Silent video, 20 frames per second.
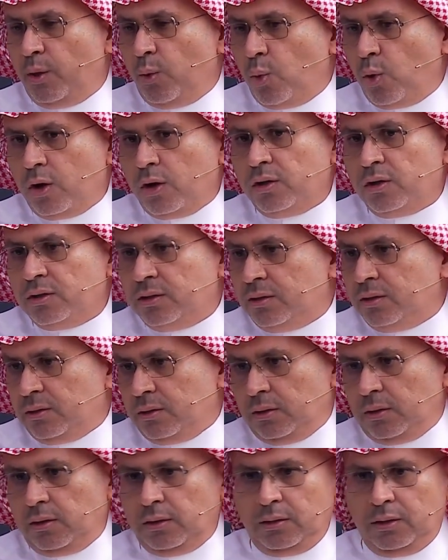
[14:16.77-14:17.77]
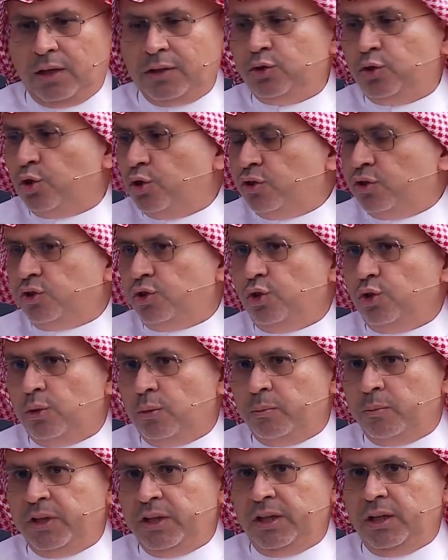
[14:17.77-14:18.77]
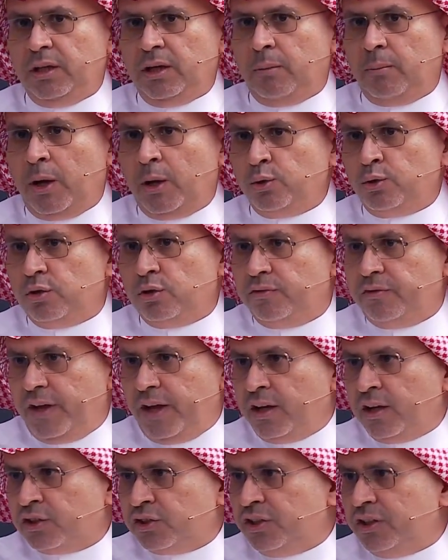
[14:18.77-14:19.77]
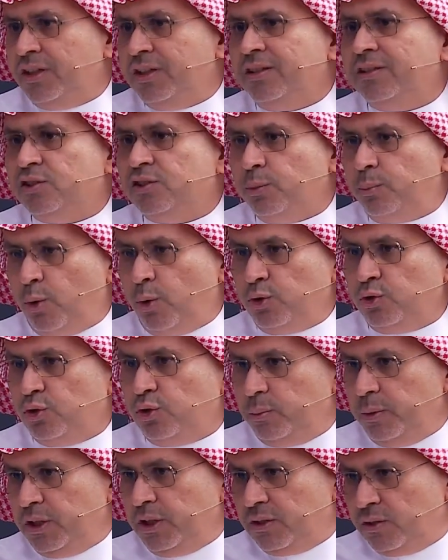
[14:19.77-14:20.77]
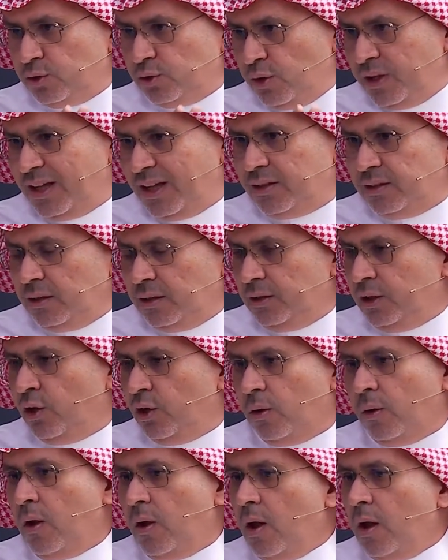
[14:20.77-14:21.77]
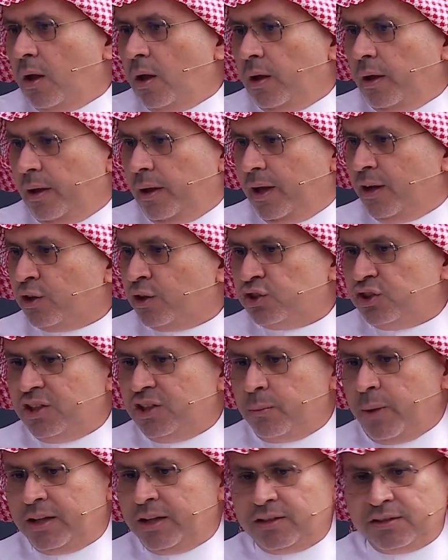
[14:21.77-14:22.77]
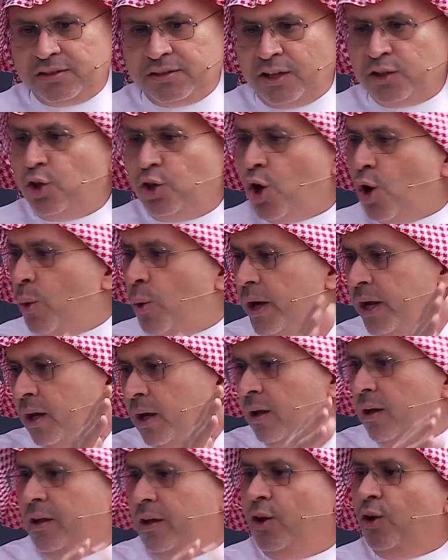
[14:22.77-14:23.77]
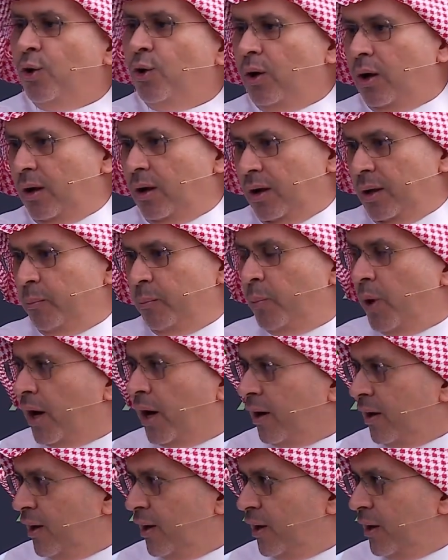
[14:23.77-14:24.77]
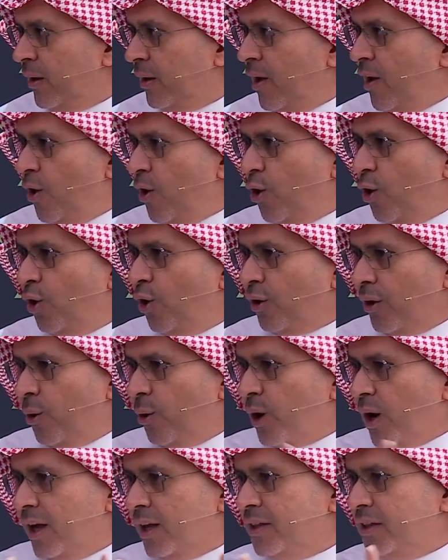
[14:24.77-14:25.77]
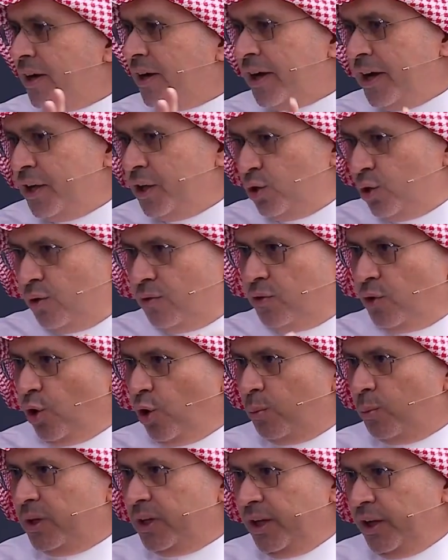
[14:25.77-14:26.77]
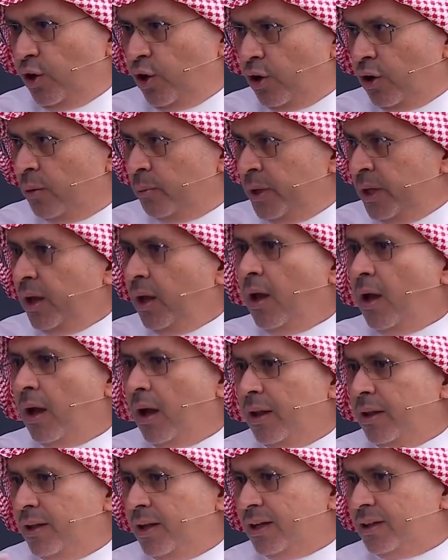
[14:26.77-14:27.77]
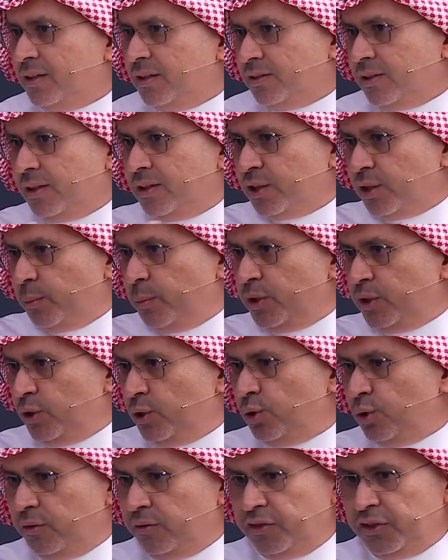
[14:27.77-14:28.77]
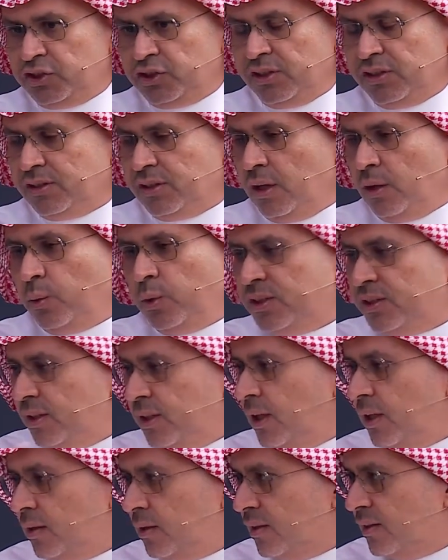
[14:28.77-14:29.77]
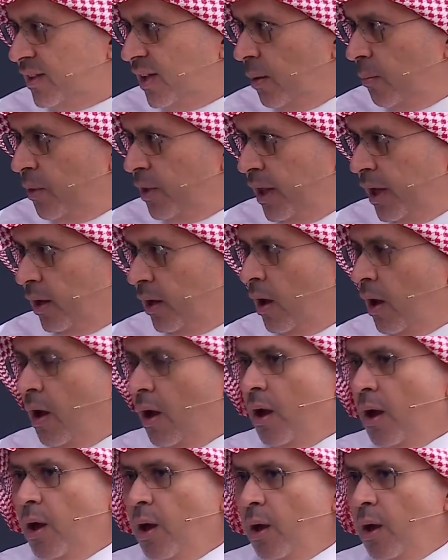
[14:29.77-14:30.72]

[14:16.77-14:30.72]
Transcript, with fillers: the world not consume the amount of energy that is supposed to be, so that you know, energy demand is not growing you know, uh, in parallel or, or at the rate of global economy, and that is attributed to efficiency. And we see it the same thing.